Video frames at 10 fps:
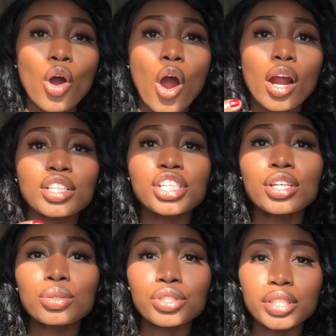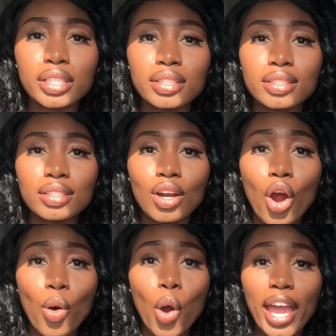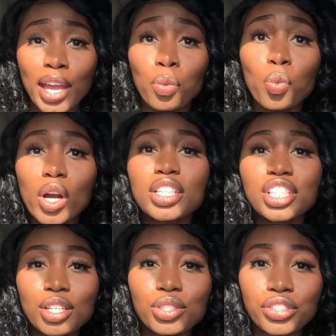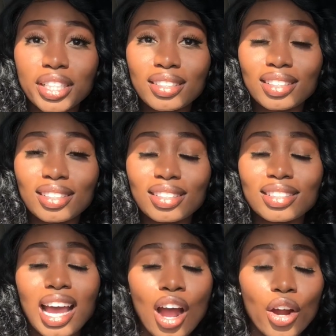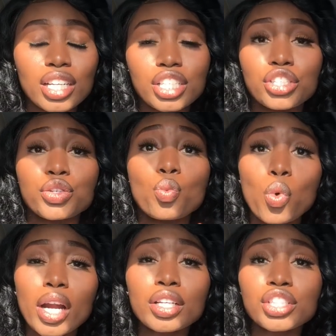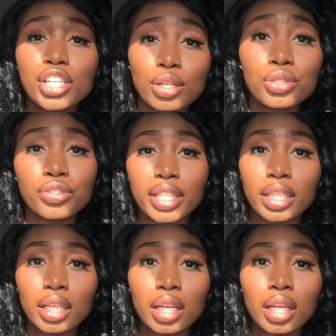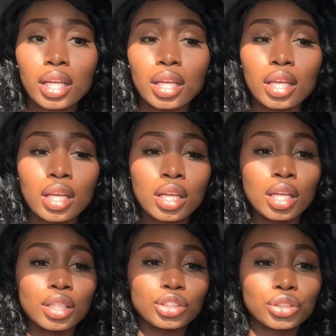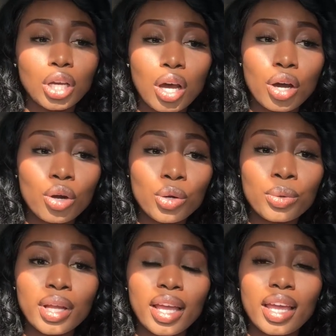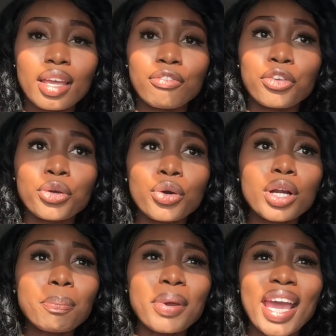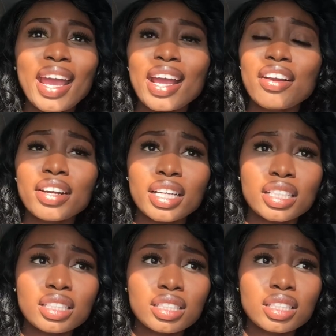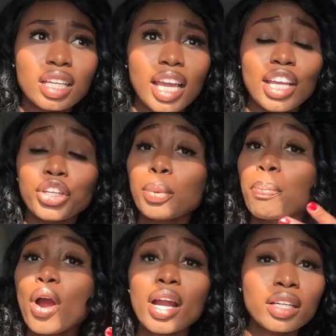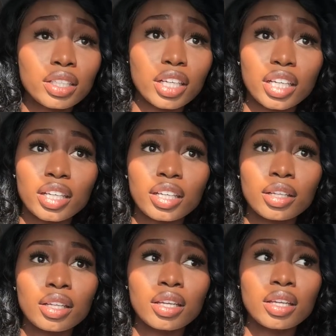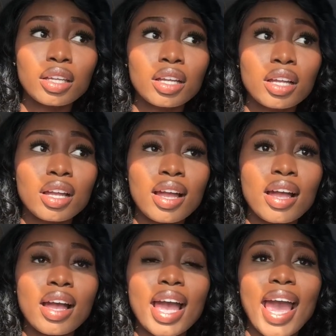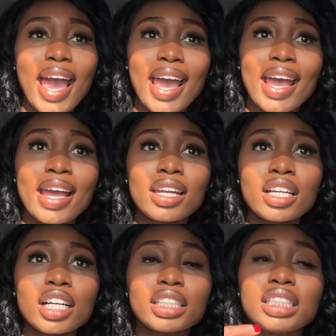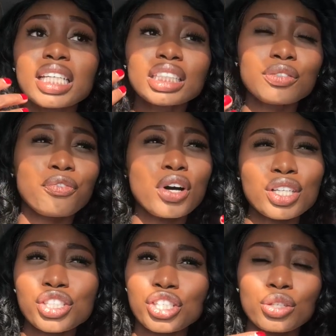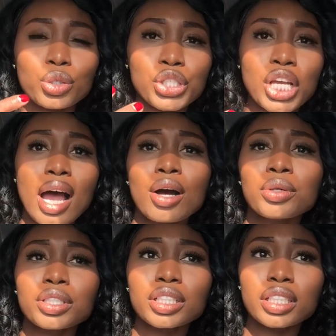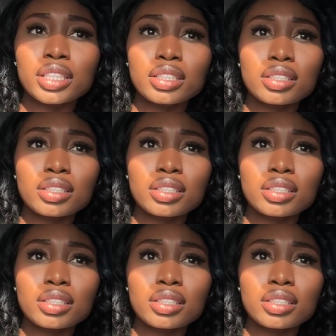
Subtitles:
are children, and we're children. Not our children, we're children. So if your parent and your partner had a dysfunctional childhood,